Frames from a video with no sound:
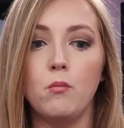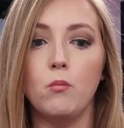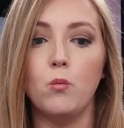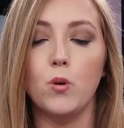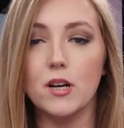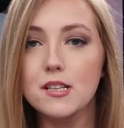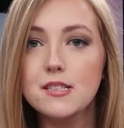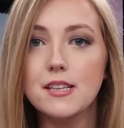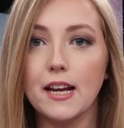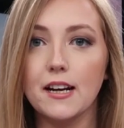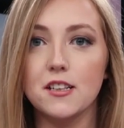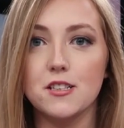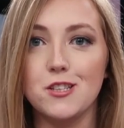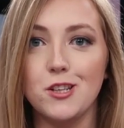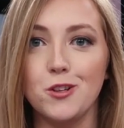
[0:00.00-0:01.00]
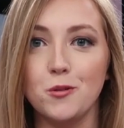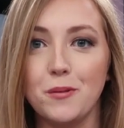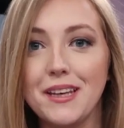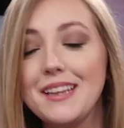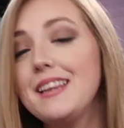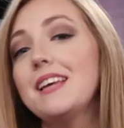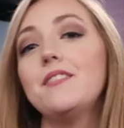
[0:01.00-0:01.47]
We're scared too.
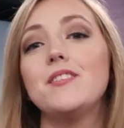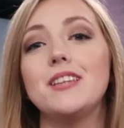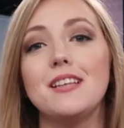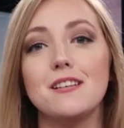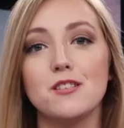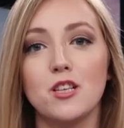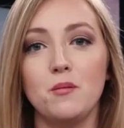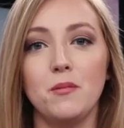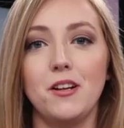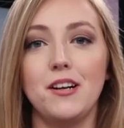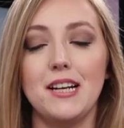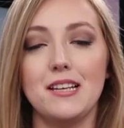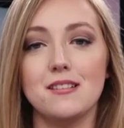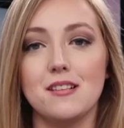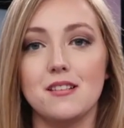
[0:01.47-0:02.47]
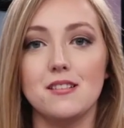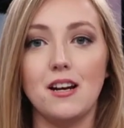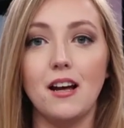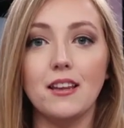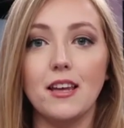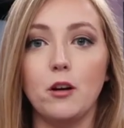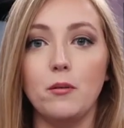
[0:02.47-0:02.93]
We live in these communities. It's
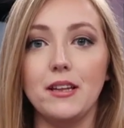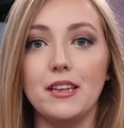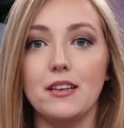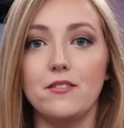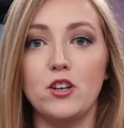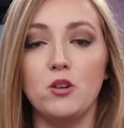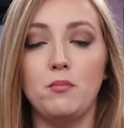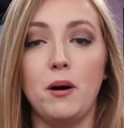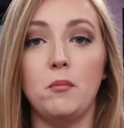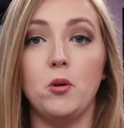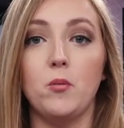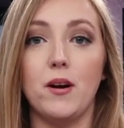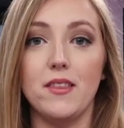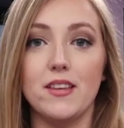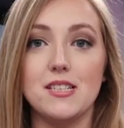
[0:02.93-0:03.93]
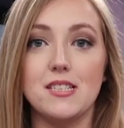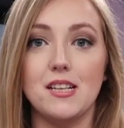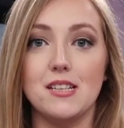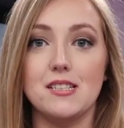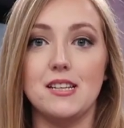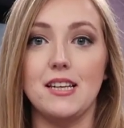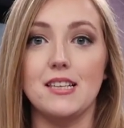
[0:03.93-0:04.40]
not like we live in a bubble where this
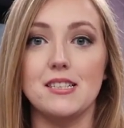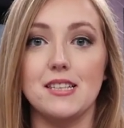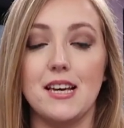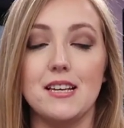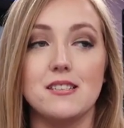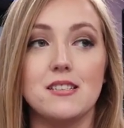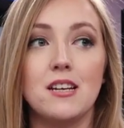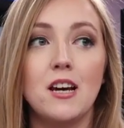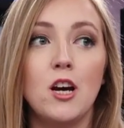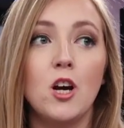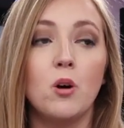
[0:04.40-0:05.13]
doesn't exist.